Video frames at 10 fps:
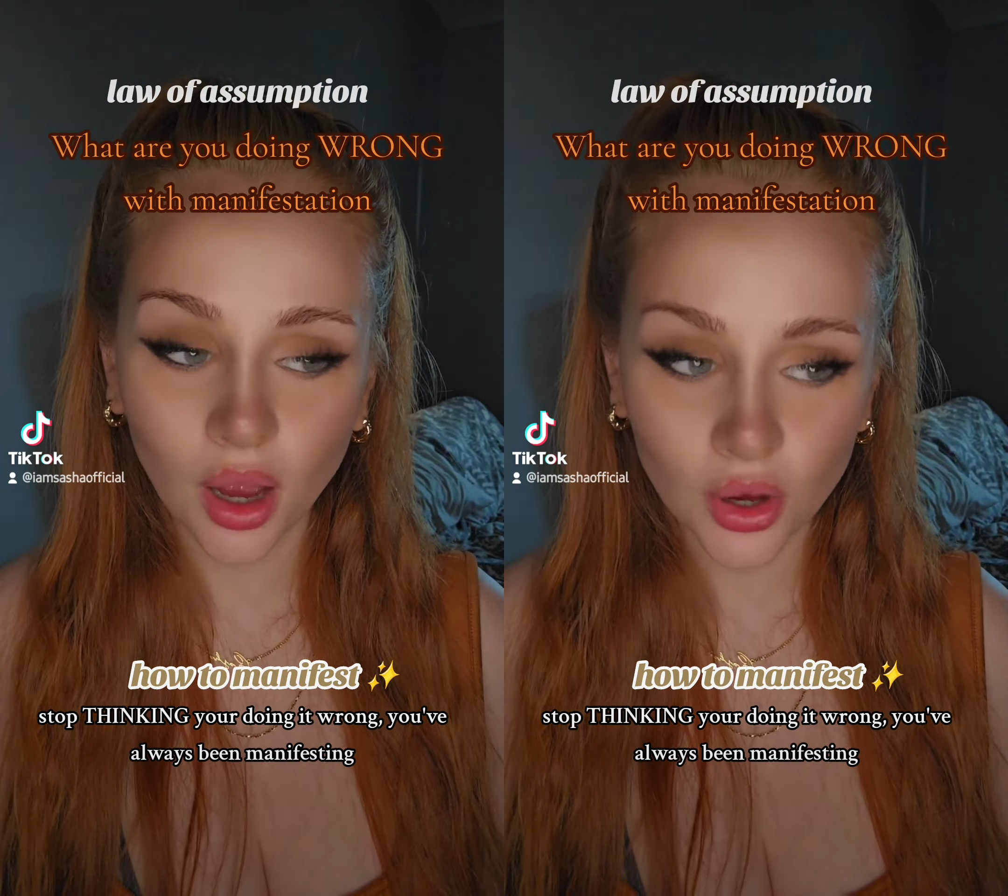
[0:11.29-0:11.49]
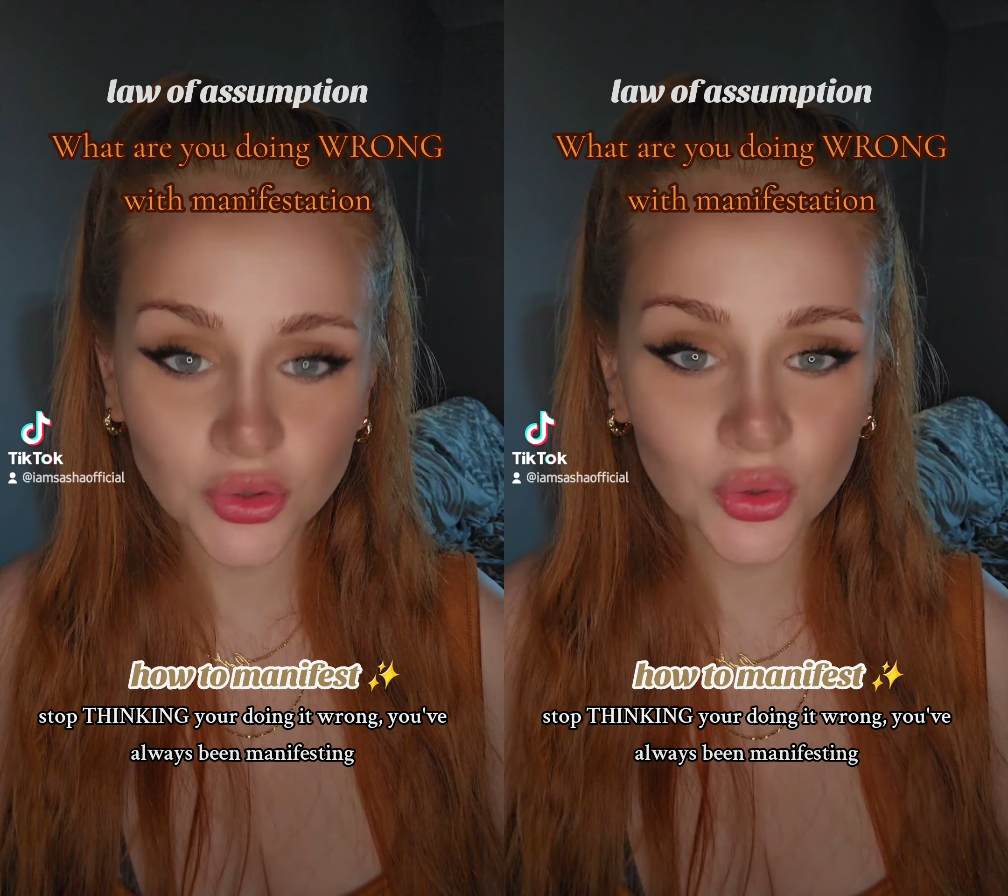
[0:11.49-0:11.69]

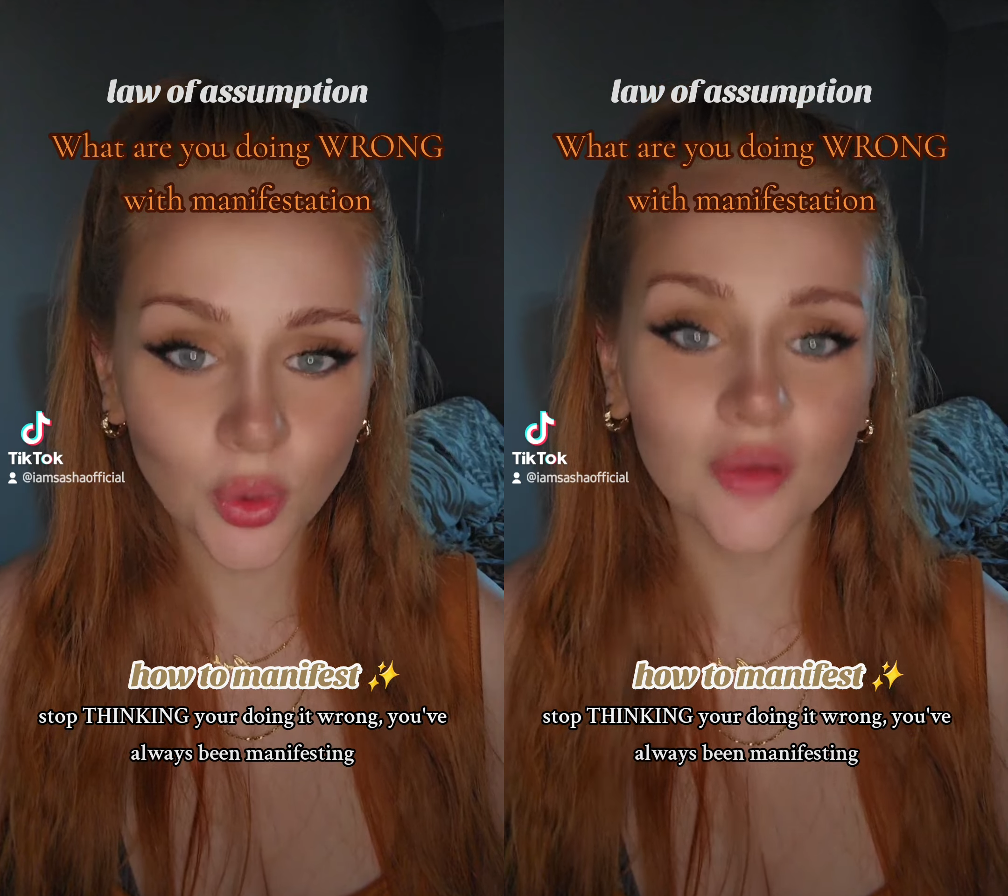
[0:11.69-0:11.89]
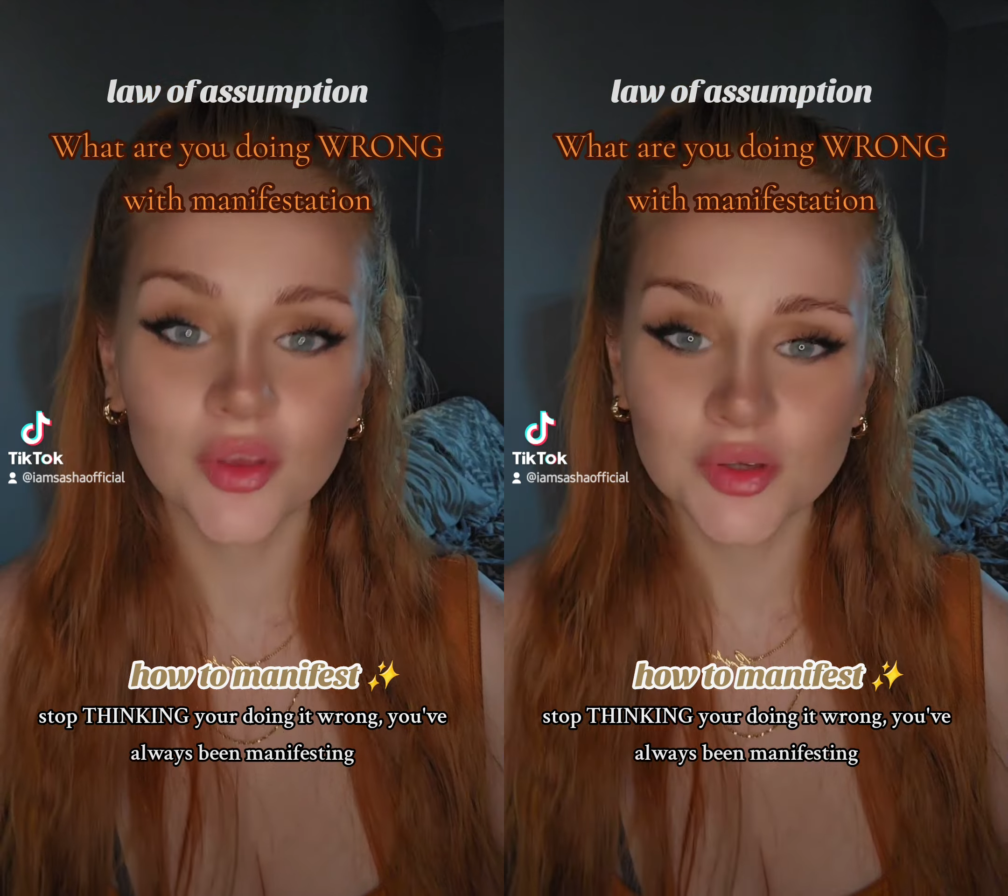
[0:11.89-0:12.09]
Are you
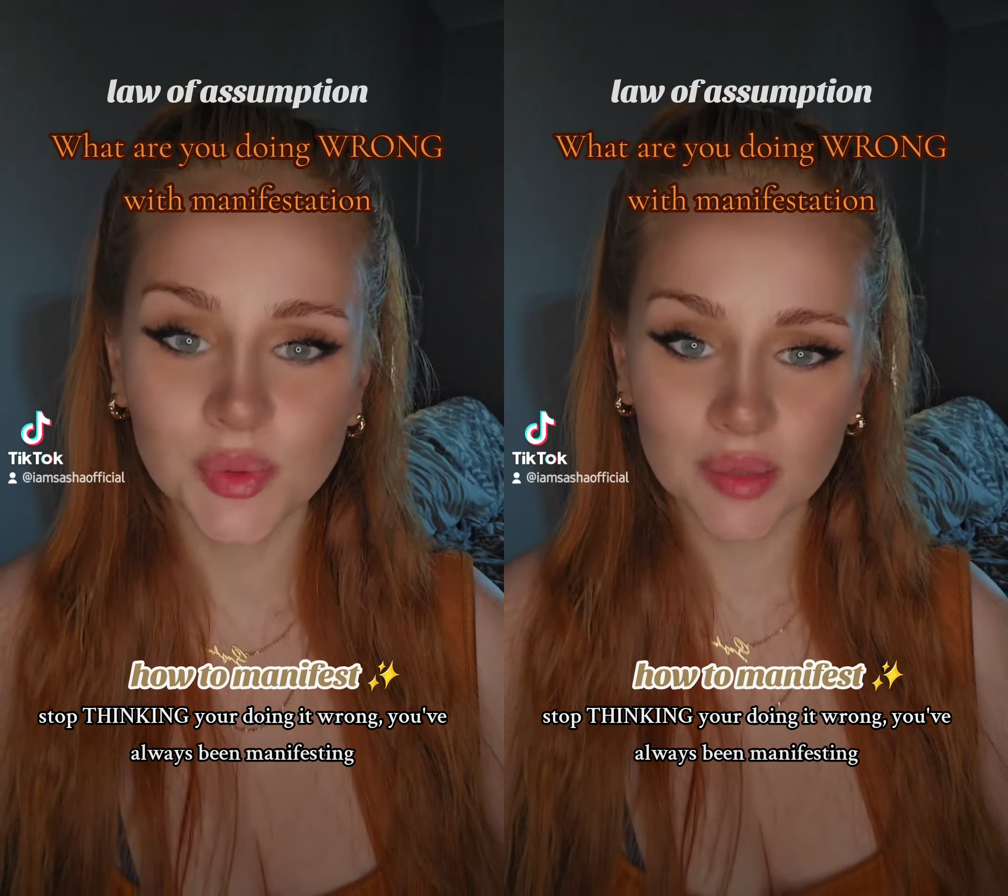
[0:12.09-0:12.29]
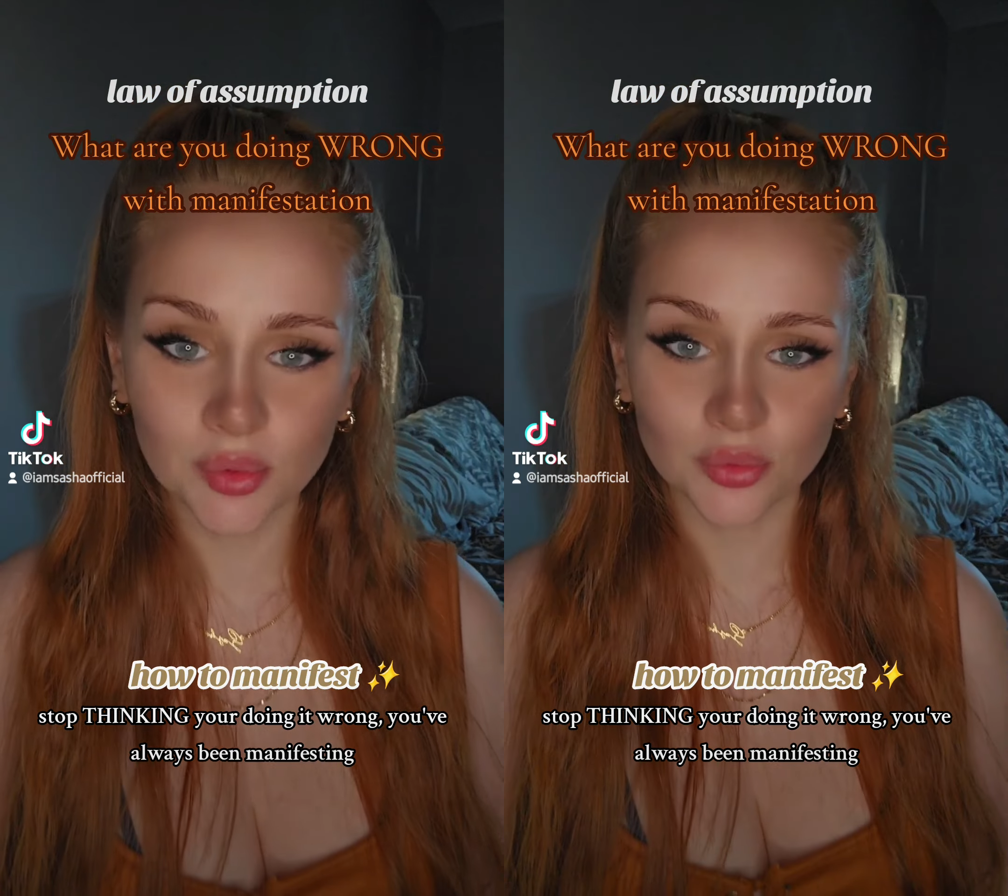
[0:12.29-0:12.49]
one of those
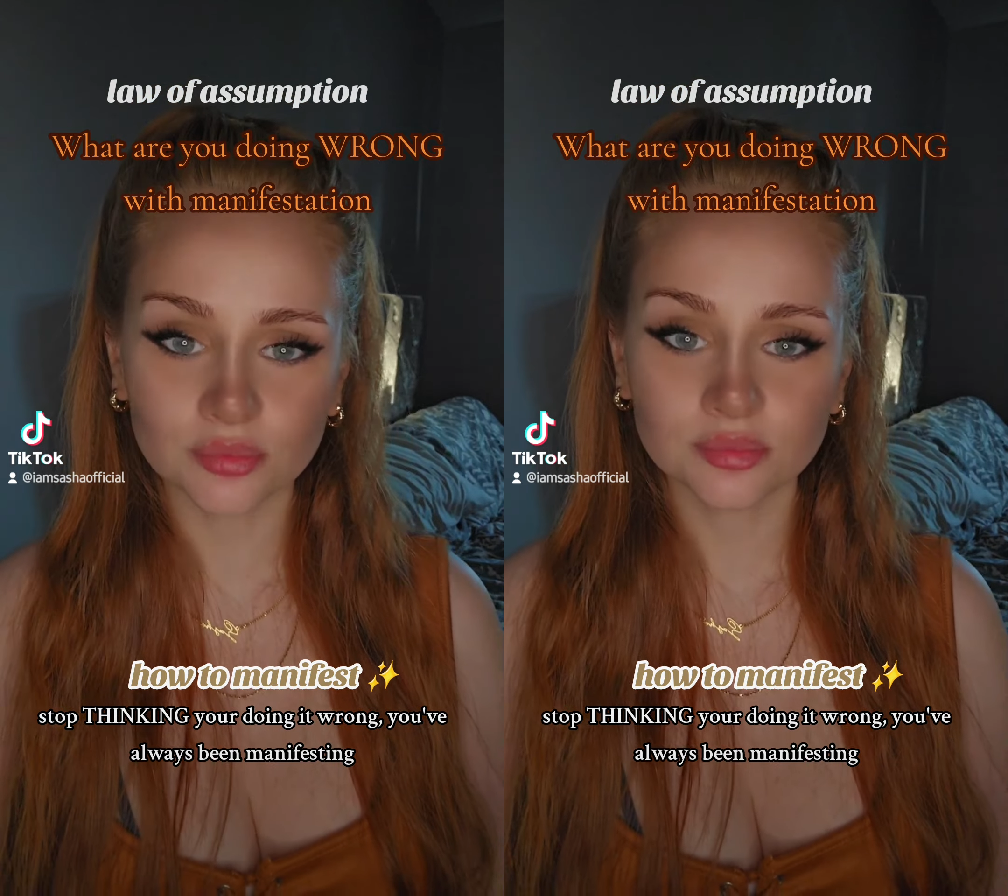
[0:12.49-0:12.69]
people?